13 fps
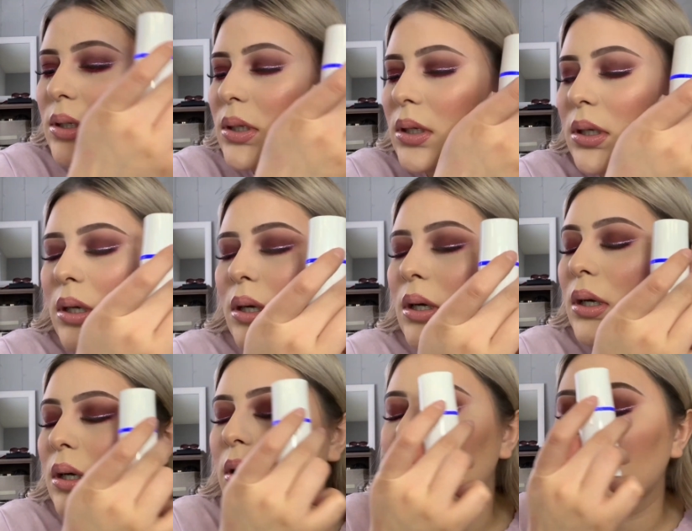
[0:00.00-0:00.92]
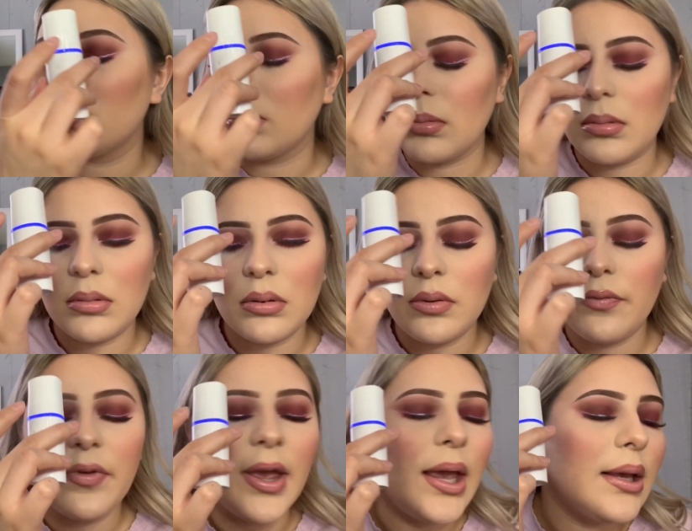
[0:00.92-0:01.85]
to your
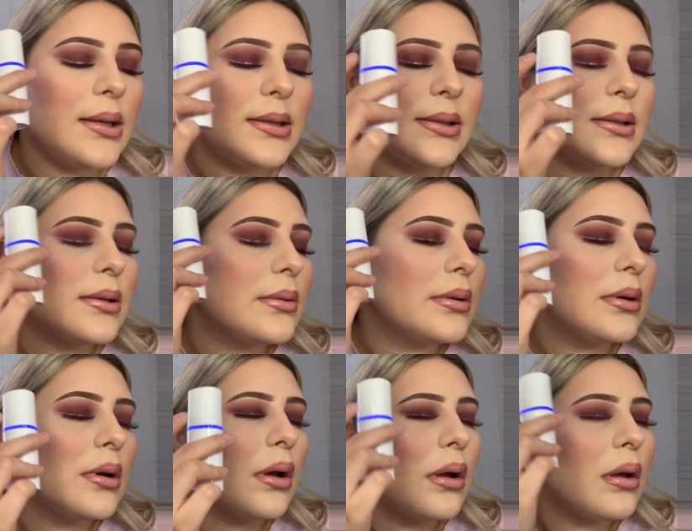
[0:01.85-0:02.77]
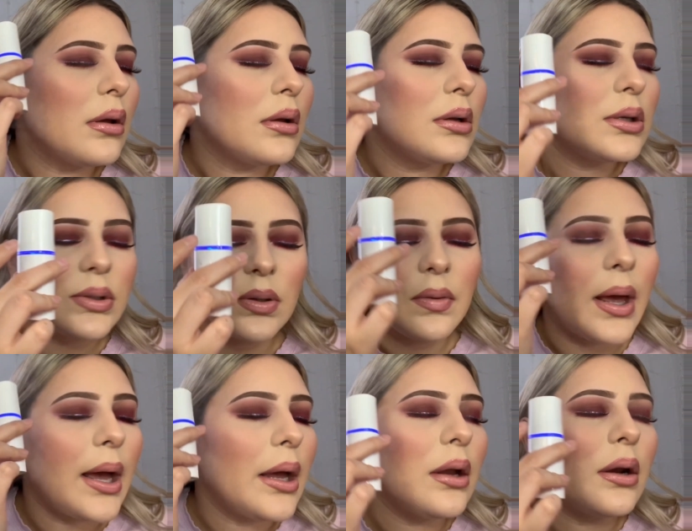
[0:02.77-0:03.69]
face so
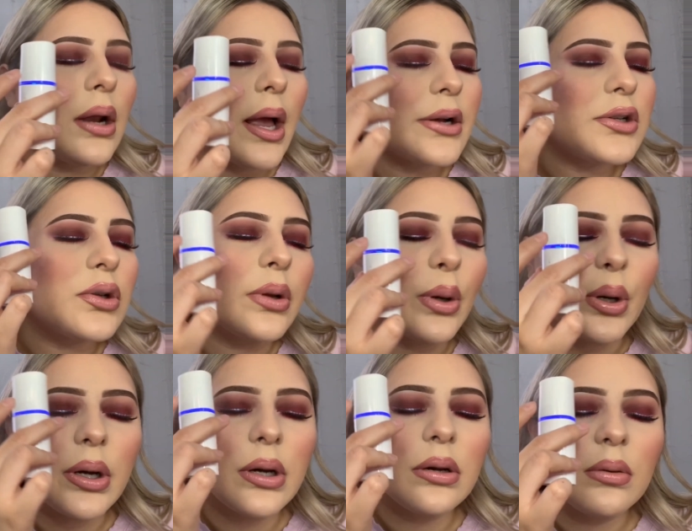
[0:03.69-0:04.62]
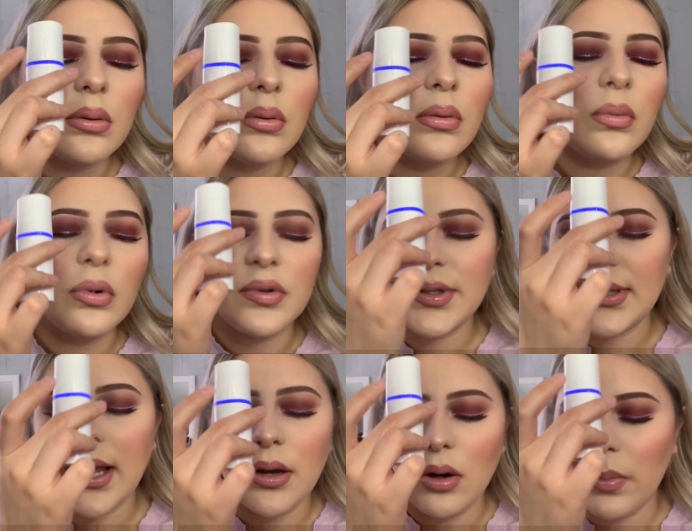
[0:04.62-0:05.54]
that it actually will
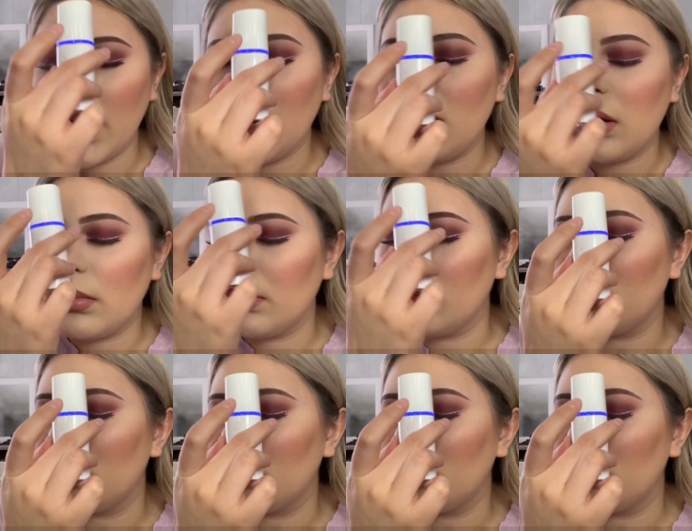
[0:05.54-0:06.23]
set your makeup.